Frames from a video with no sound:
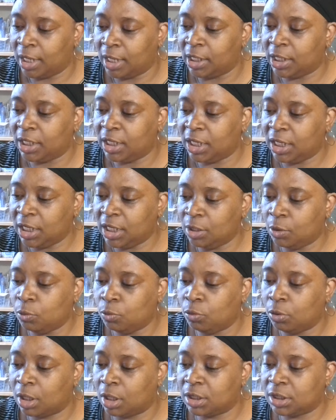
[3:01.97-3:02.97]
and he
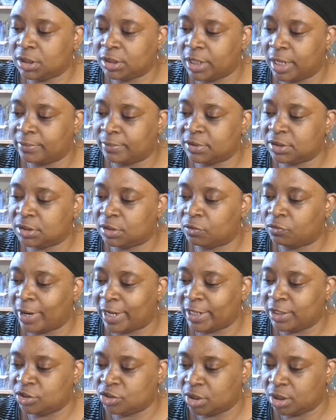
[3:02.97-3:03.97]
who condemns the
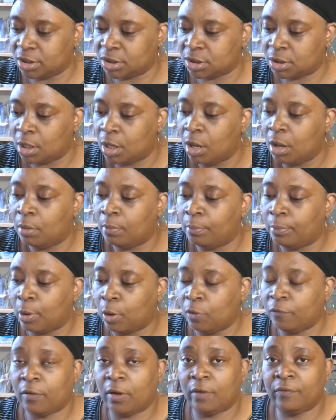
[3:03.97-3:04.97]
righteous,
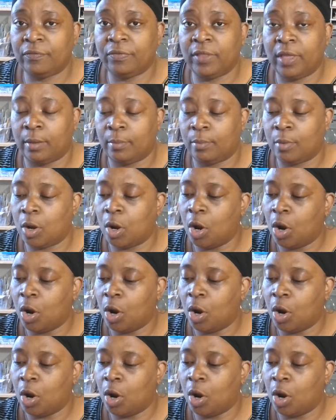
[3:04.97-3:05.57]
both of them